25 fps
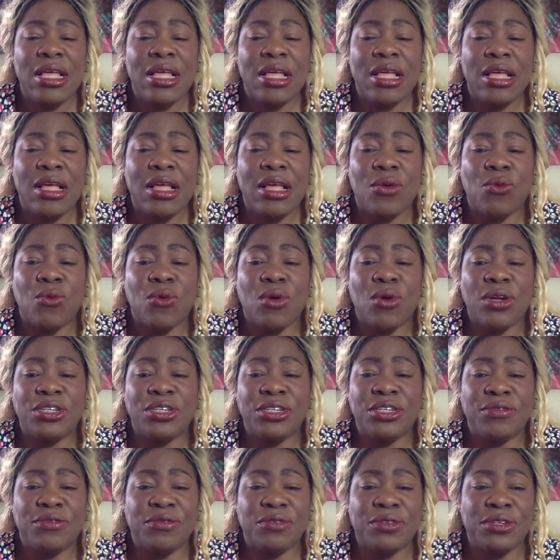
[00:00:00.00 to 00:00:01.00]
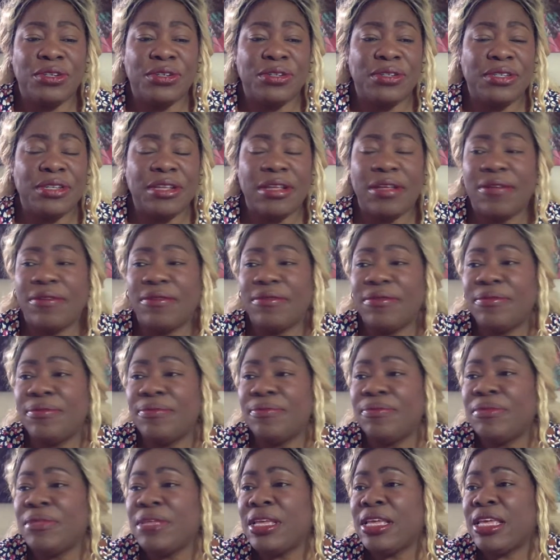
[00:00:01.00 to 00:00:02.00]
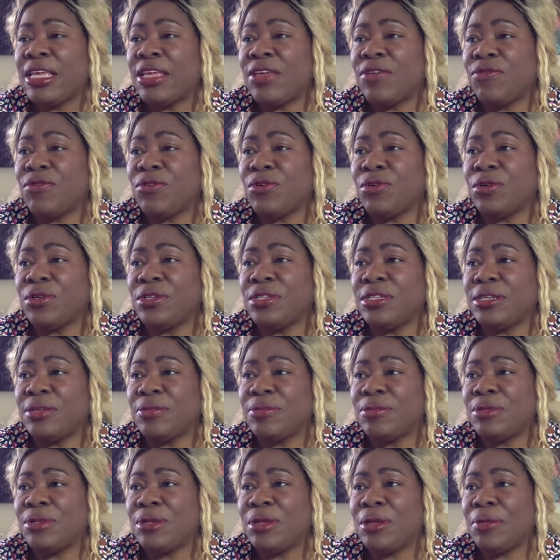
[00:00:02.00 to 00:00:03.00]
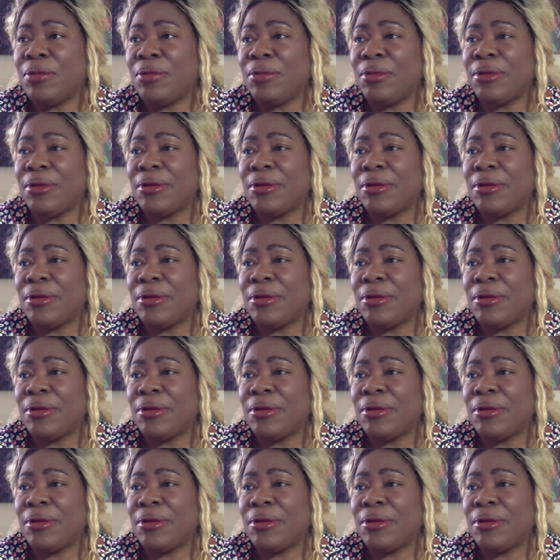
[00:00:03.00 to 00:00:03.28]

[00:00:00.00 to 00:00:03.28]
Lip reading: watch it for yourself. If you're on TikTok,